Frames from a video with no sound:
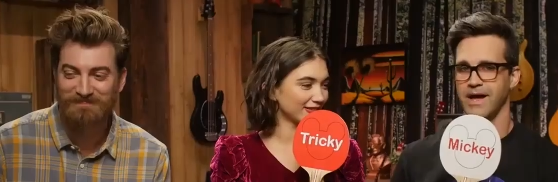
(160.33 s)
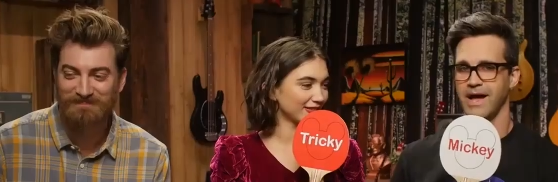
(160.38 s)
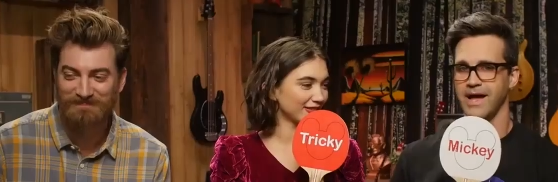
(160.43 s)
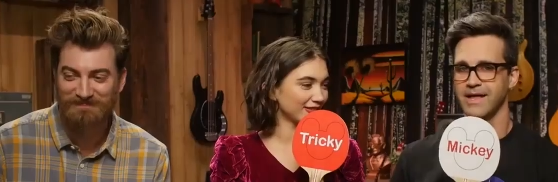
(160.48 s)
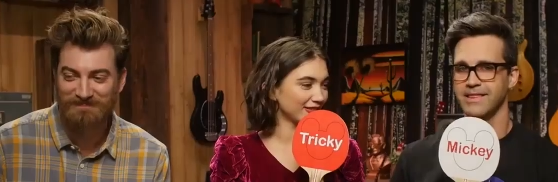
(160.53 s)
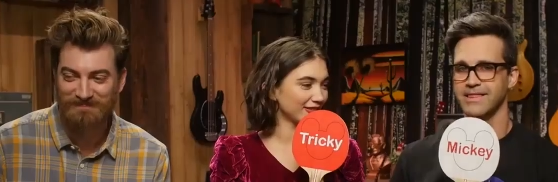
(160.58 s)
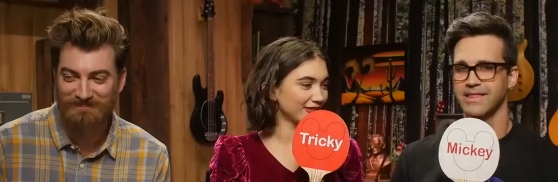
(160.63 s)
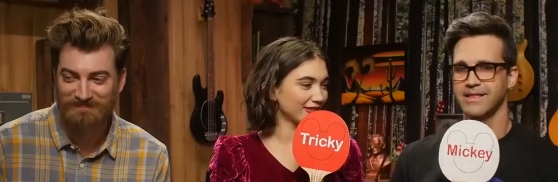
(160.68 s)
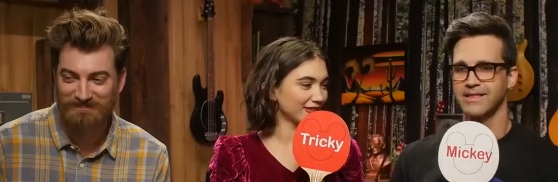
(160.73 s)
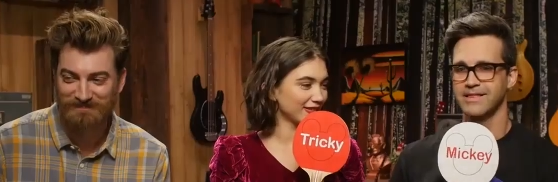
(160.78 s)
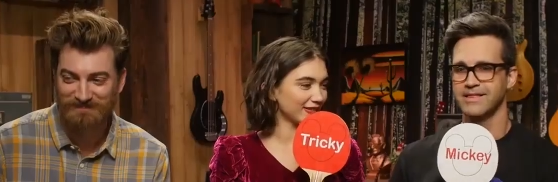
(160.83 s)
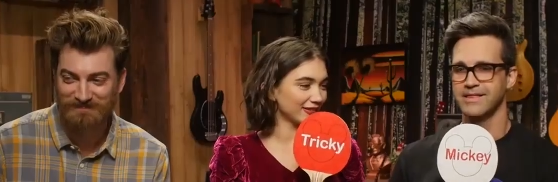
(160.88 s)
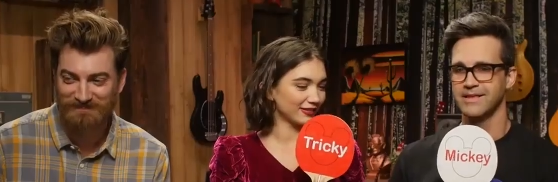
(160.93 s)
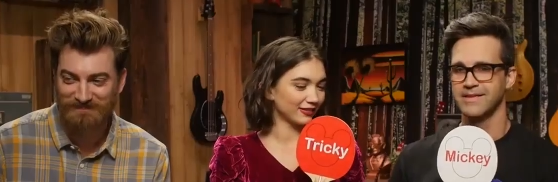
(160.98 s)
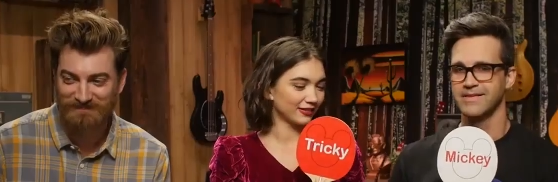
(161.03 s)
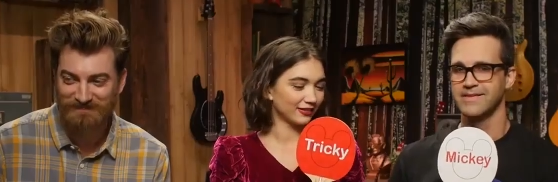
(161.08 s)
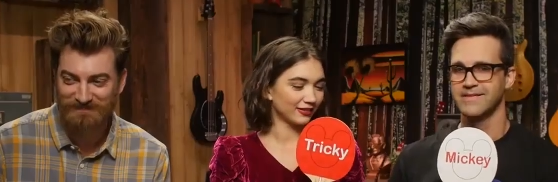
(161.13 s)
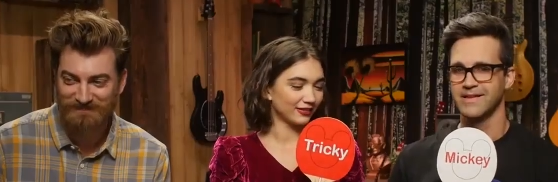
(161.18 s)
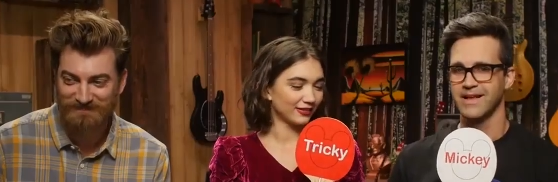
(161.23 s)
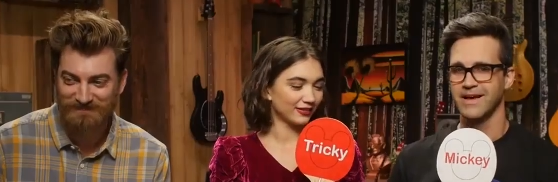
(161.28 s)
Speaker 1: I think
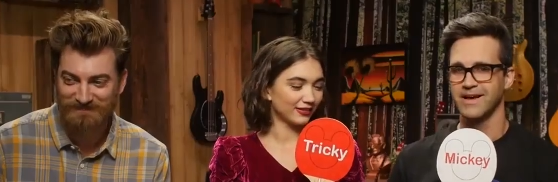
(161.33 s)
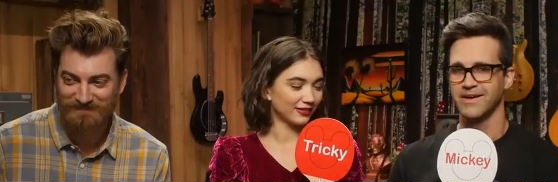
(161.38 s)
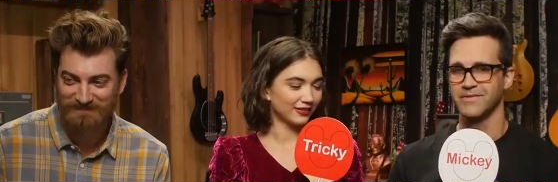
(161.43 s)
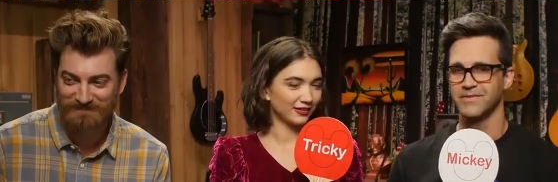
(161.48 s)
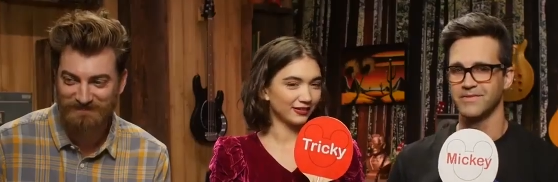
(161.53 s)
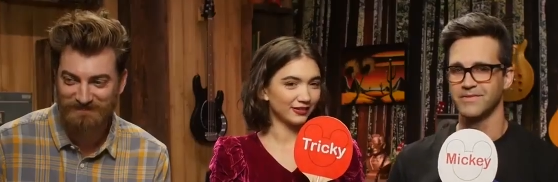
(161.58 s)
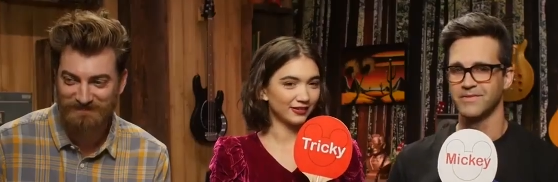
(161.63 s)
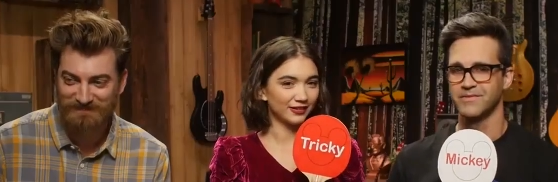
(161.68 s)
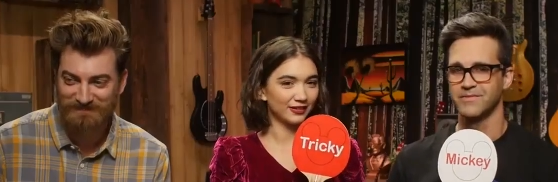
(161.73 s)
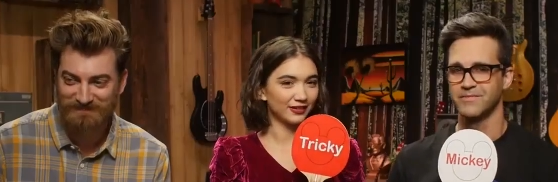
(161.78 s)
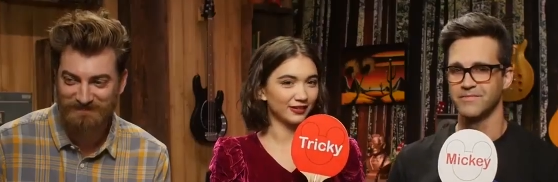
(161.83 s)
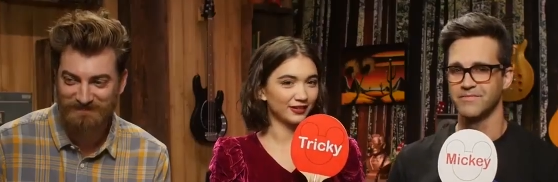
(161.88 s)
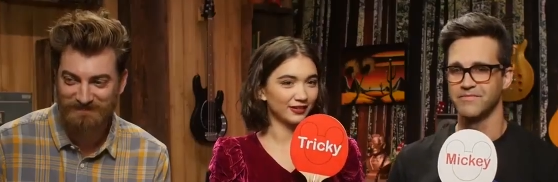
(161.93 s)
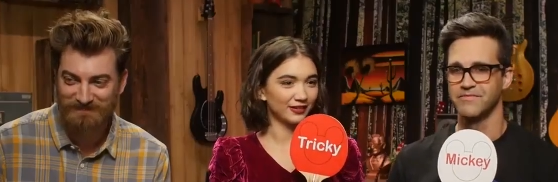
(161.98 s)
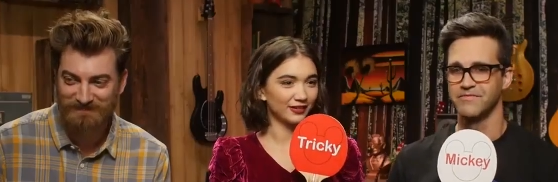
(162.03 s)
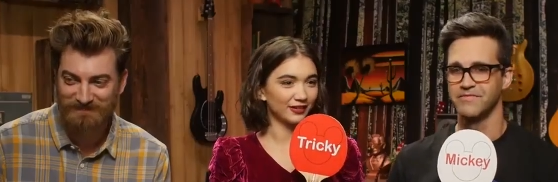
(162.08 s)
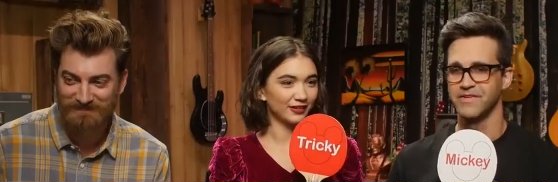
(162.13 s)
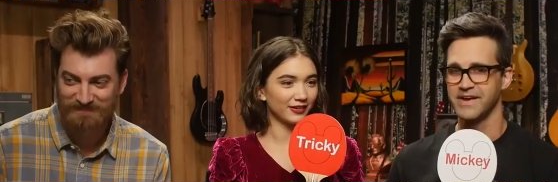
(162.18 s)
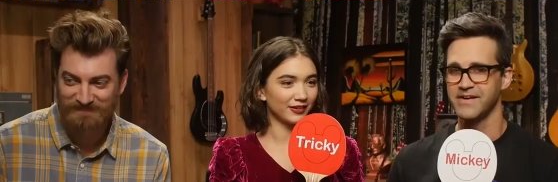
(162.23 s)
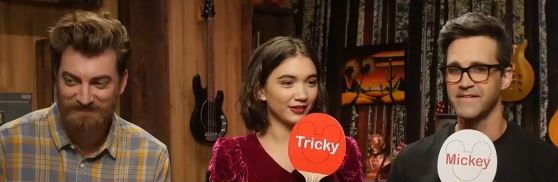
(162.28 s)
this sounds
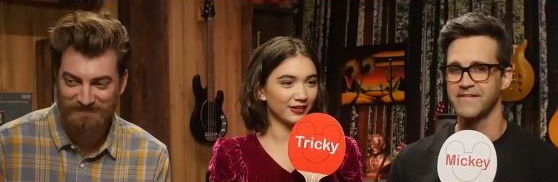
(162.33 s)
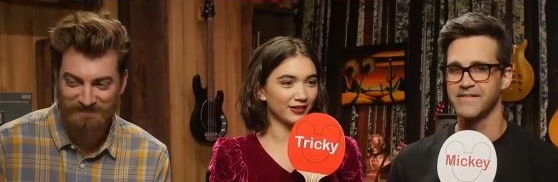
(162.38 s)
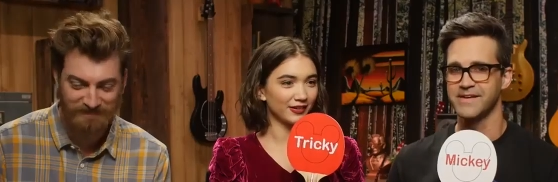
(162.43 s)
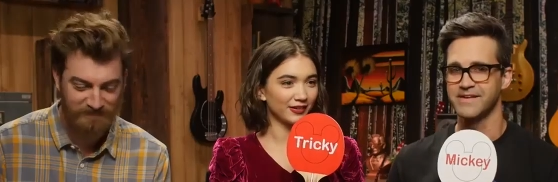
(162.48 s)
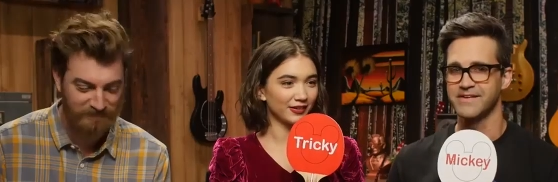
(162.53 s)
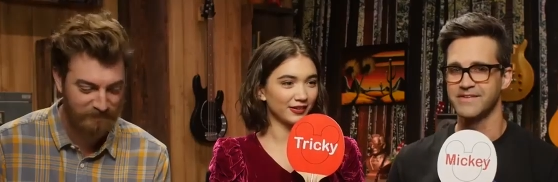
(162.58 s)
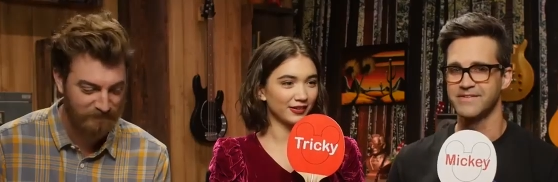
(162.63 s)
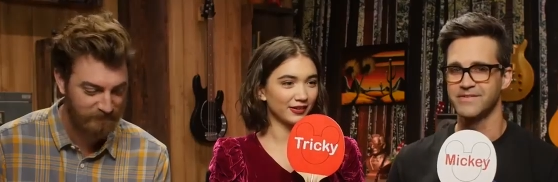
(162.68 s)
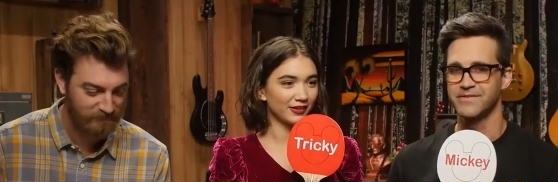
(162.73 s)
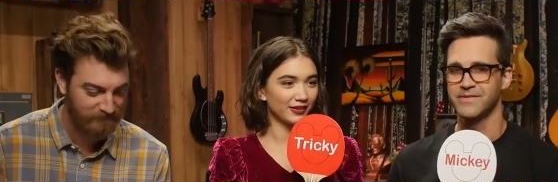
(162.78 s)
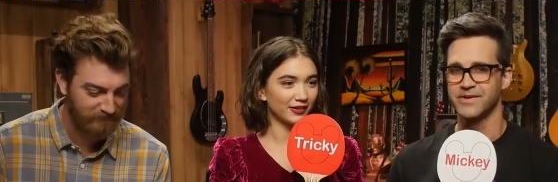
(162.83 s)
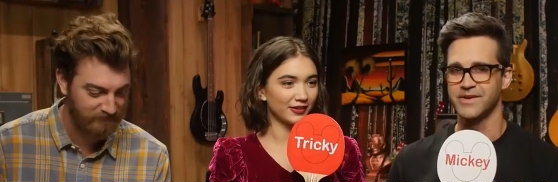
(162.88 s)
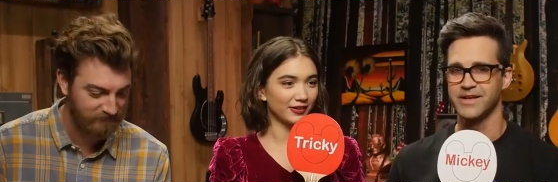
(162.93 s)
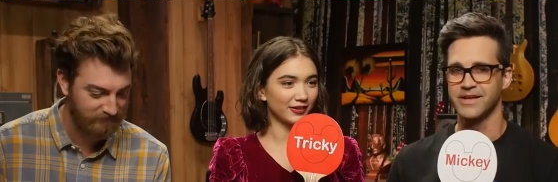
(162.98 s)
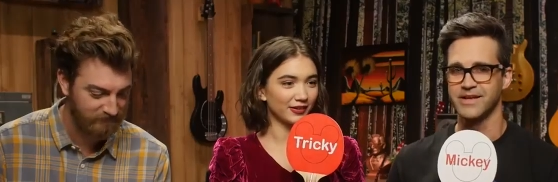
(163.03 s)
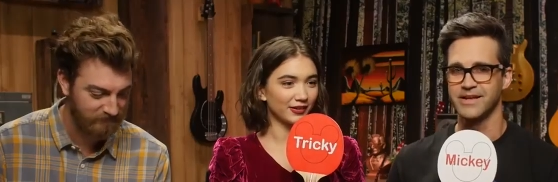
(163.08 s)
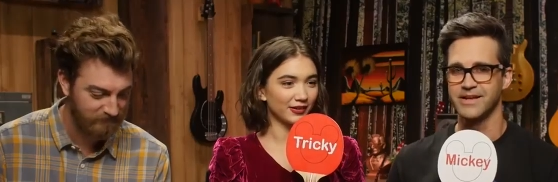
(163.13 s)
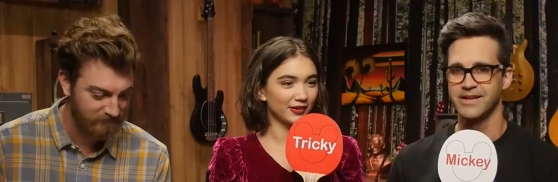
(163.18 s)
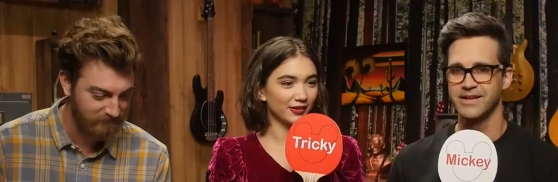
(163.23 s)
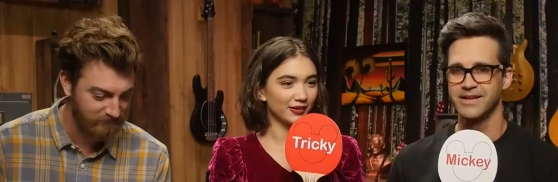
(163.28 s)
very
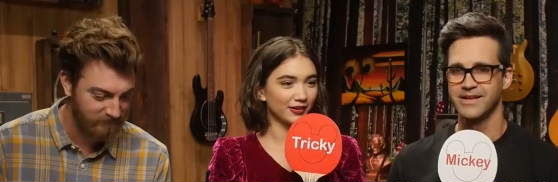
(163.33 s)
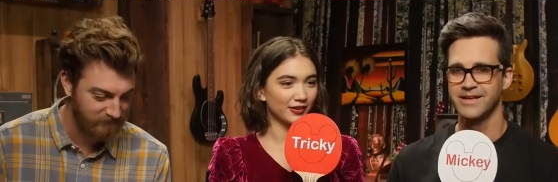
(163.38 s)
intriguing.